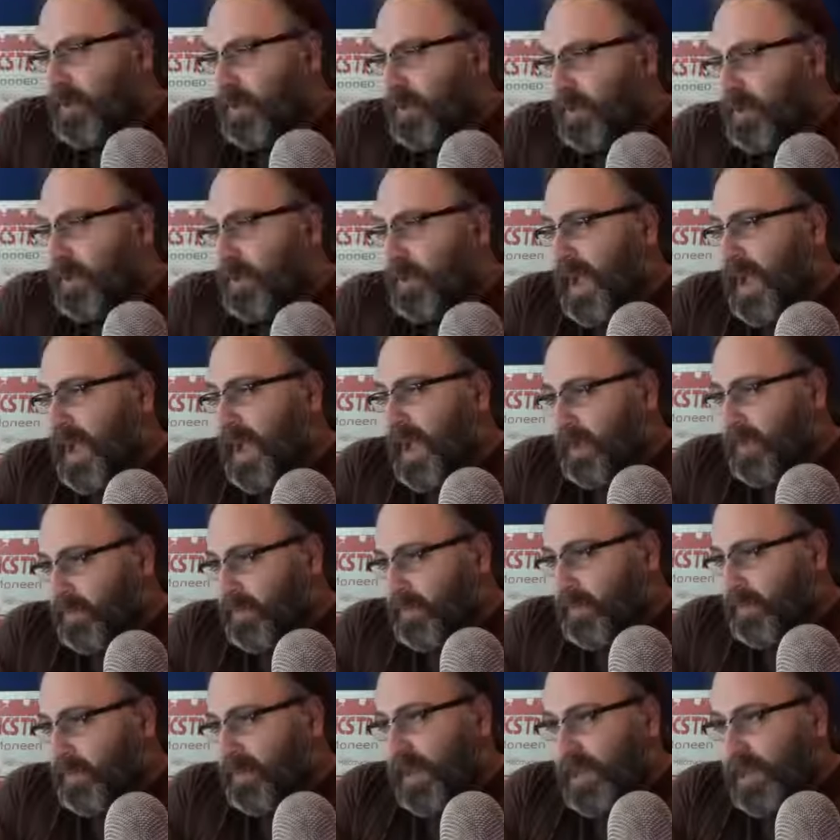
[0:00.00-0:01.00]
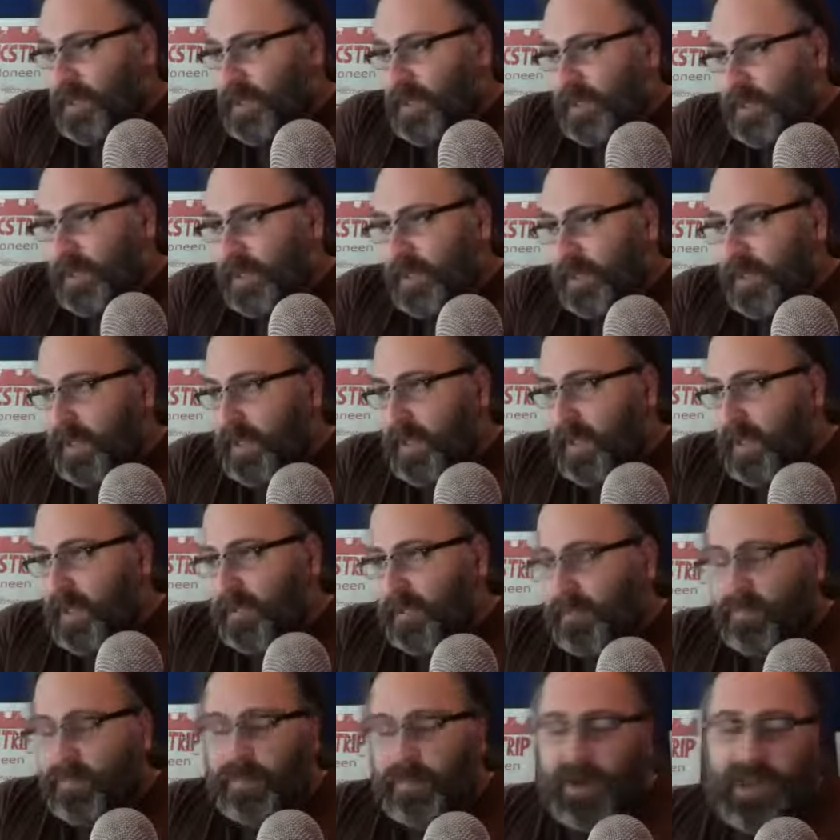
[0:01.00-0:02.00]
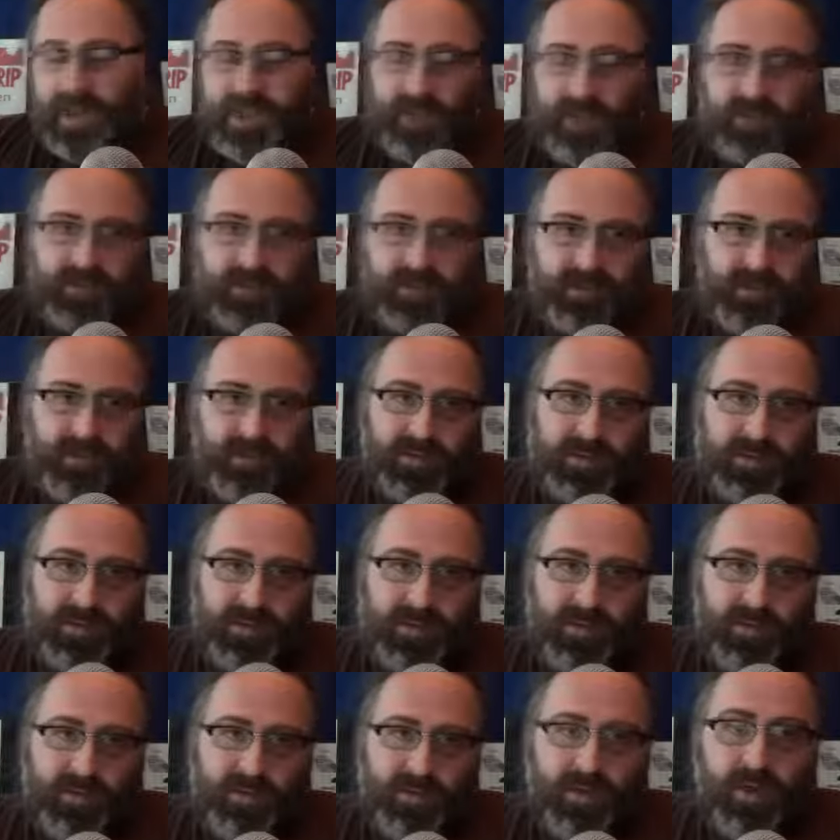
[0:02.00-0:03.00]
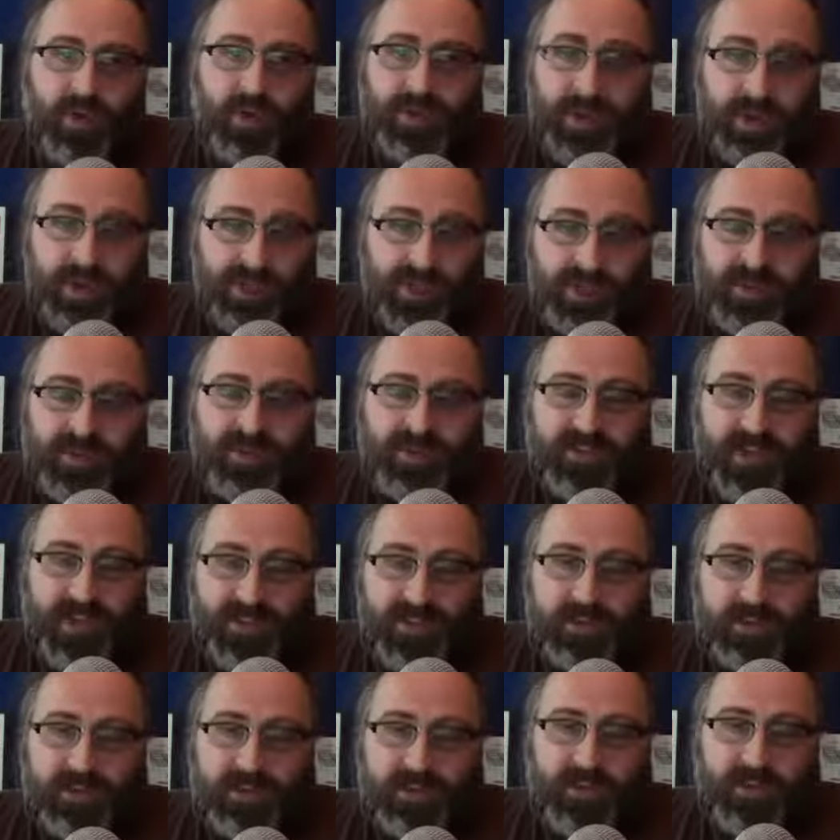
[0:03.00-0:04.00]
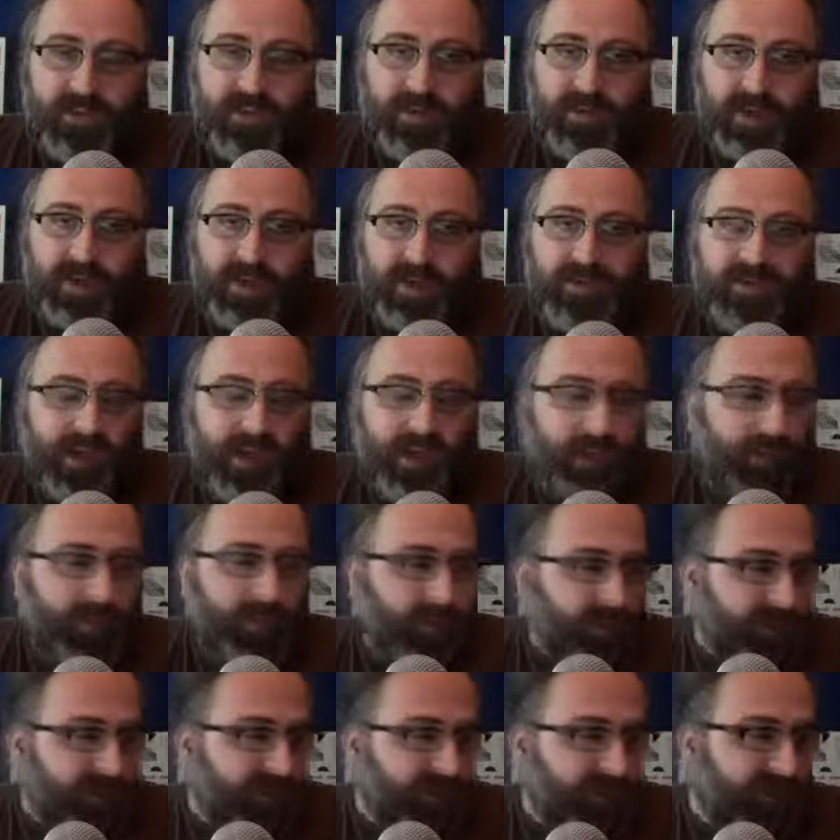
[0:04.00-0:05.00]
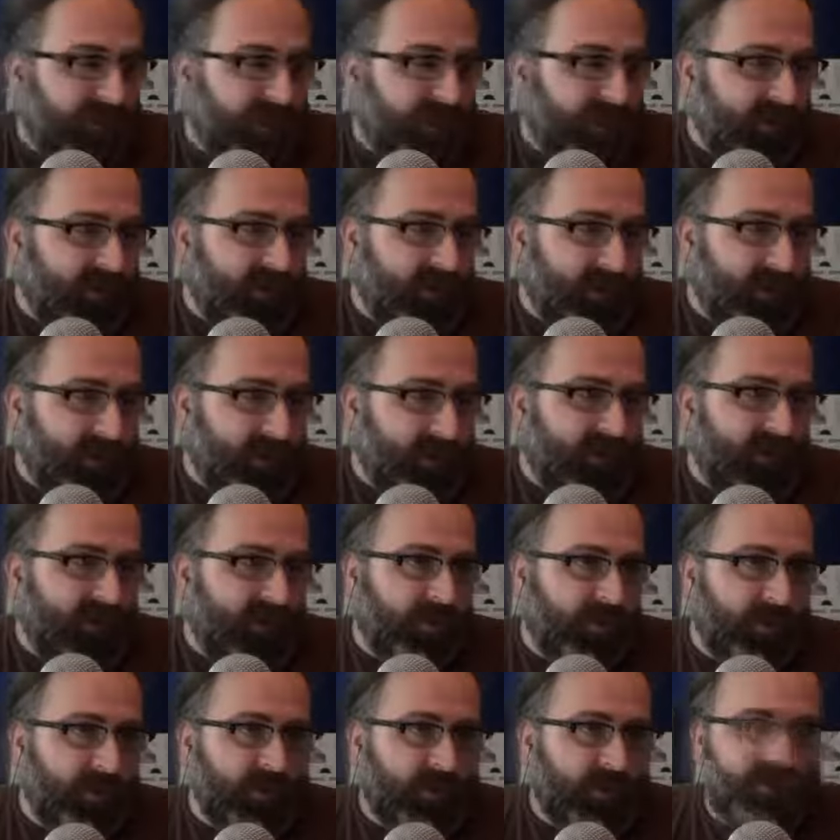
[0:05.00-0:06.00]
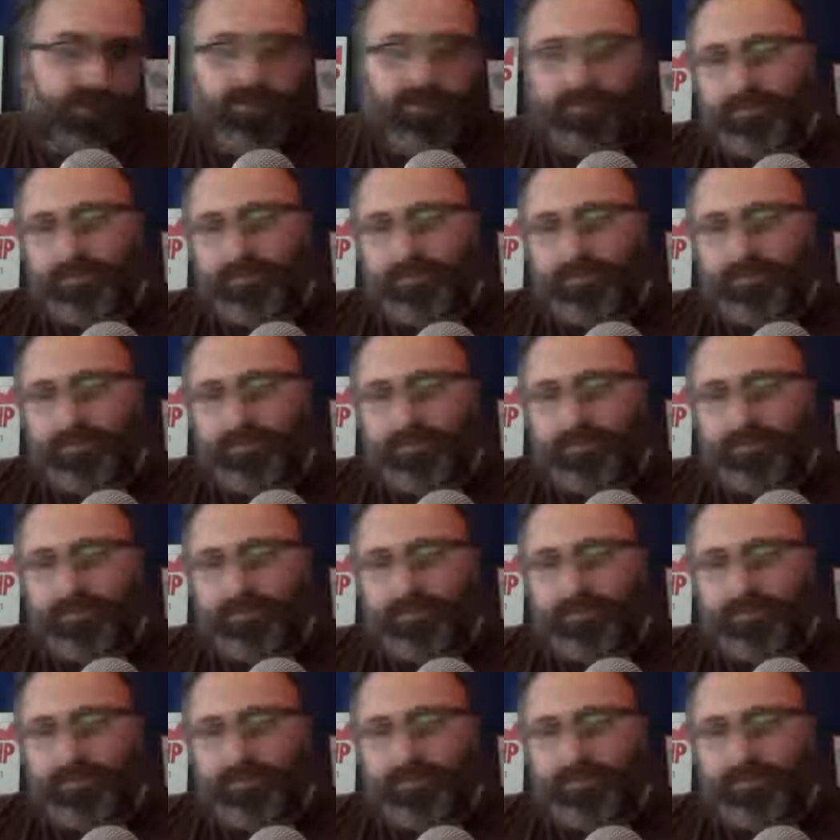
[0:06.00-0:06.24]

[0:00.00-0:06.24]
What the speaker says: You haven't actually explained what I just said to you. Tell me what I said solipsism was.